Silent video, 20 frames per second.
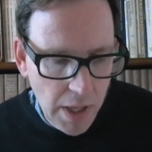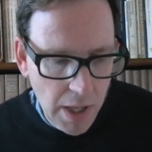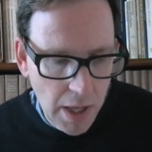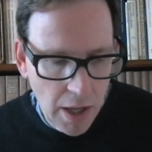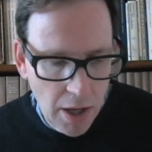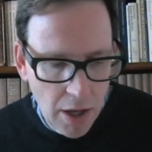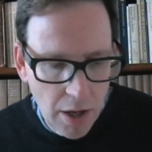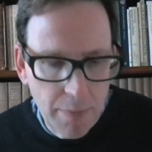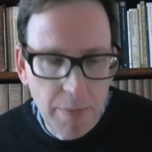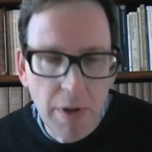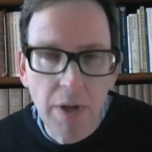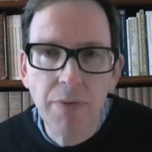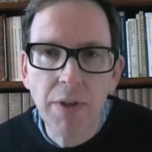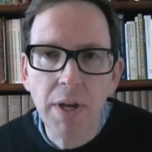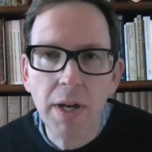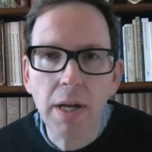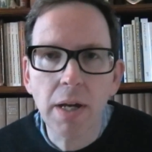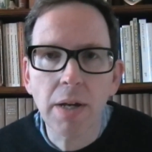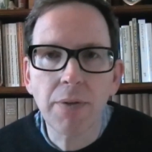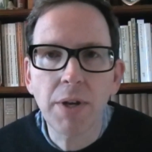
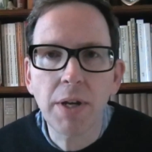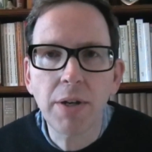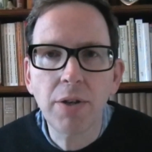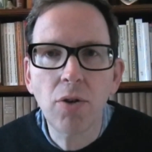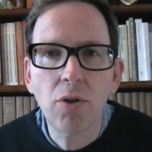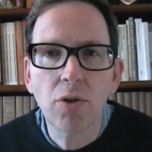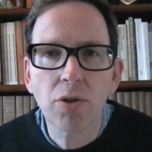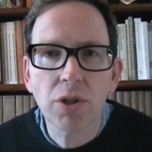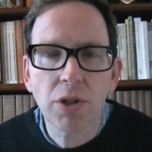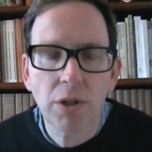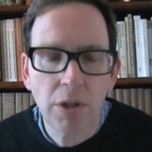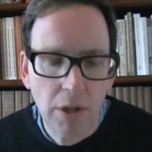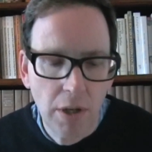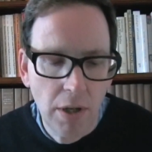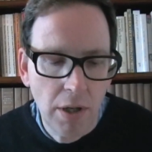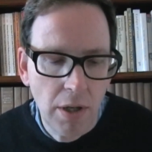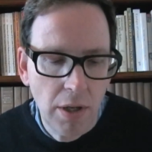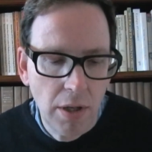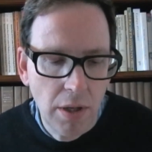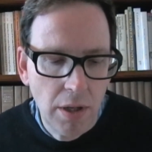They're not
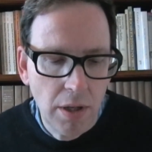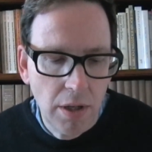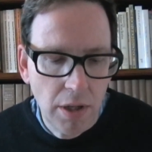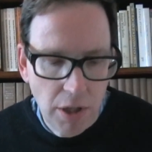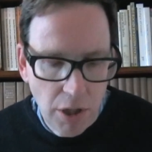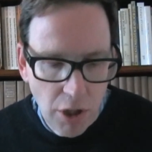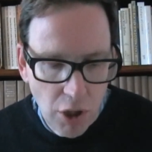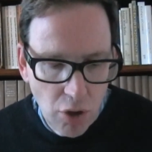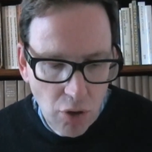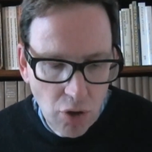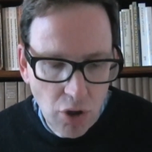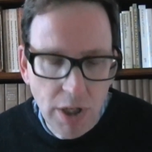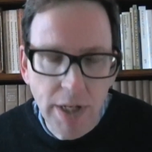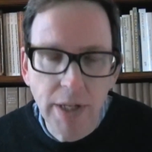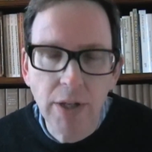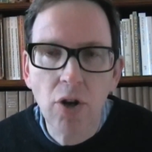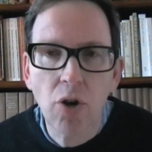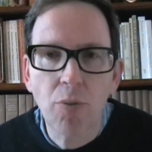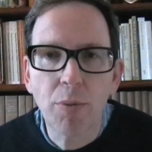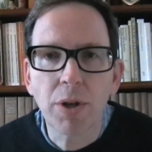hugely
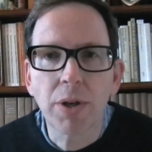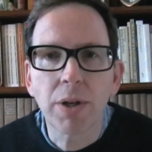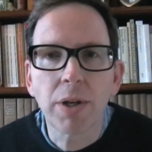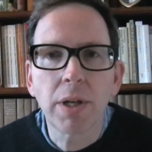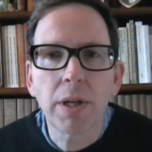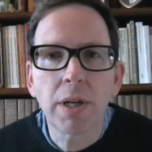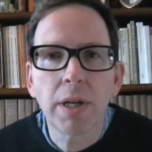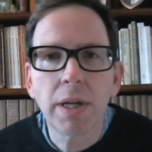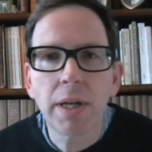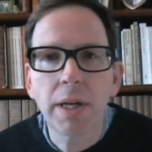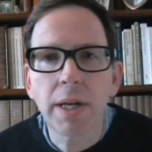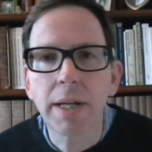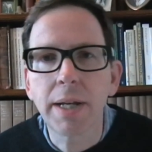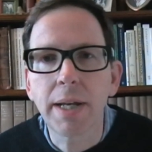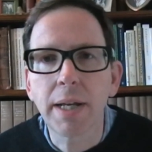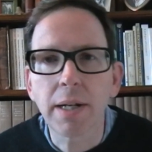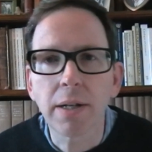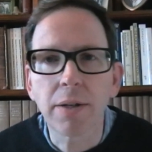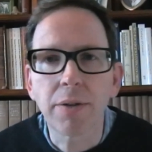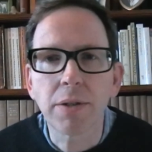common in
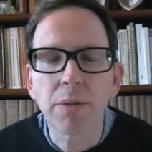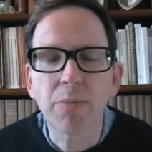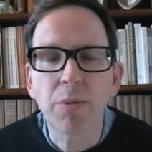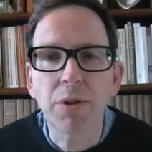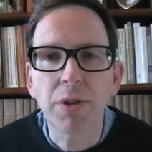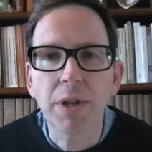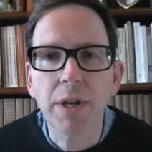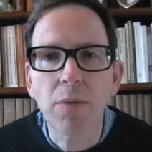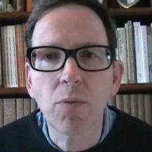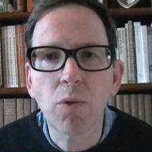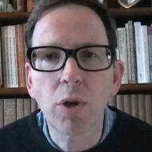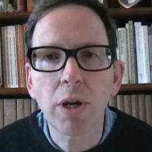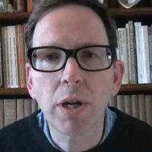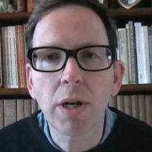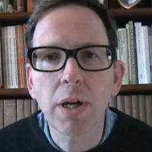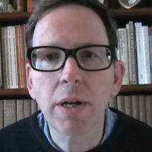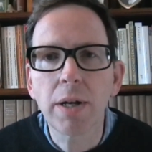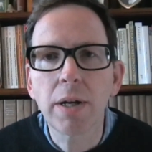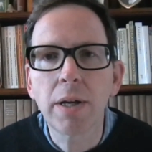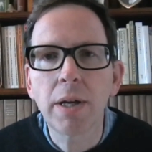England, but they
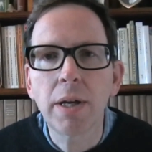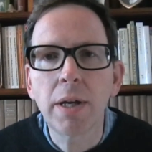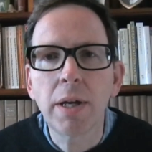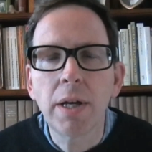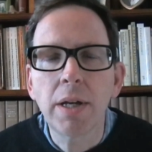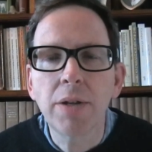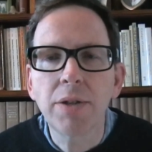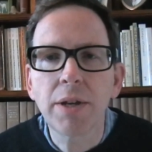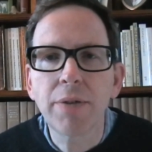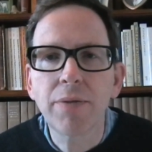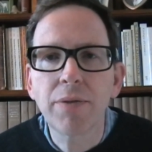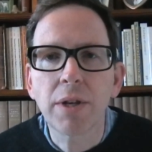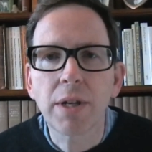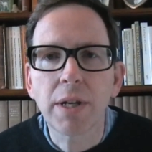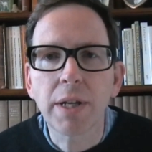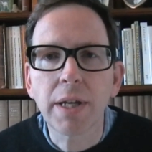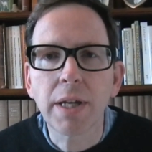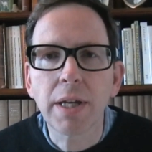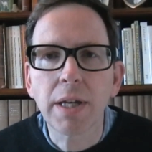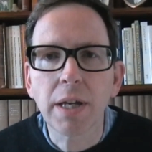were
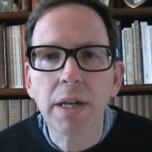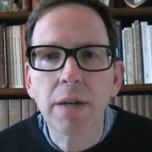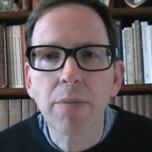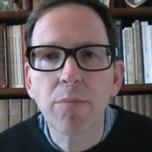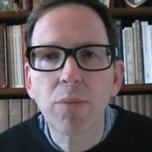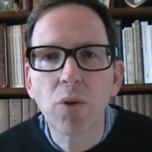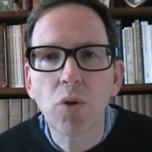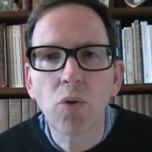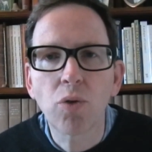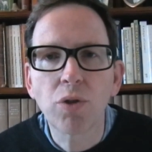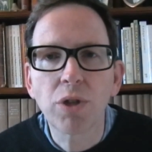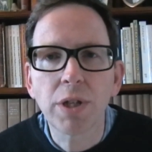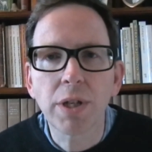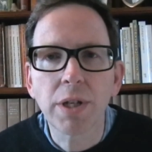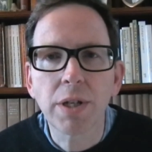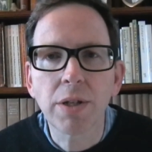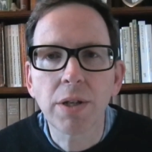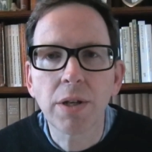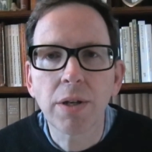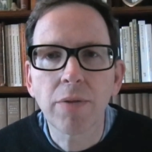definitely
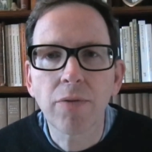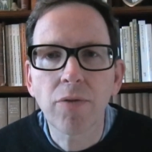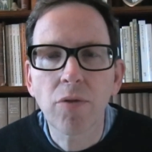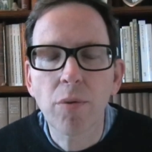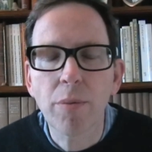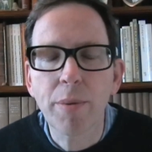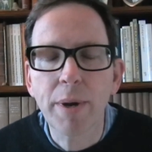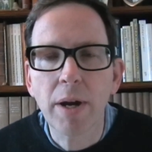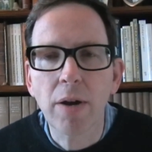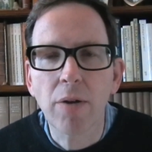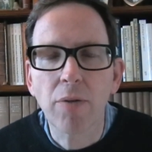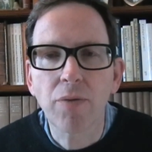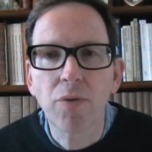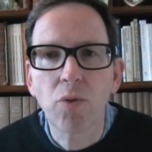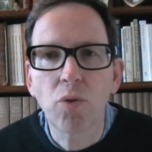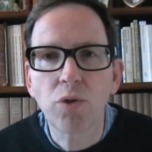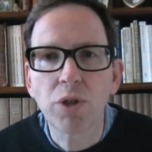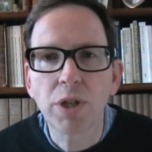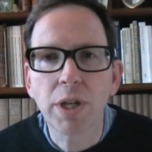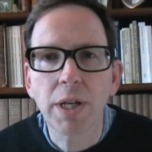imported from about
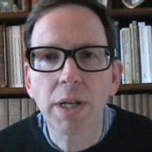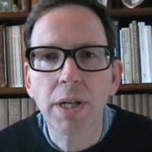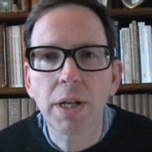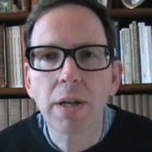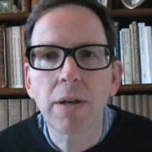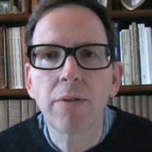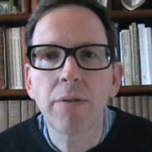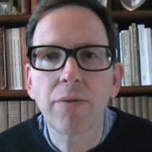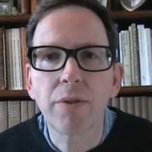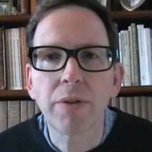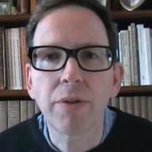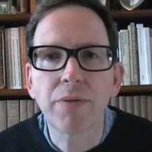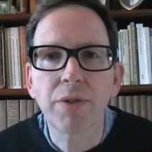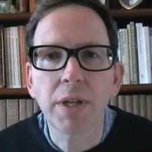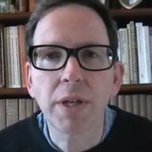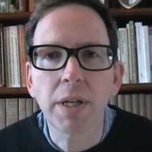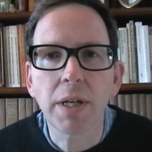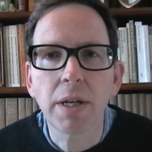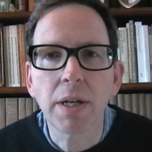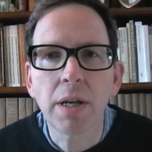
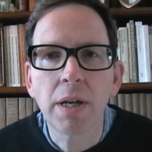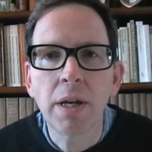1450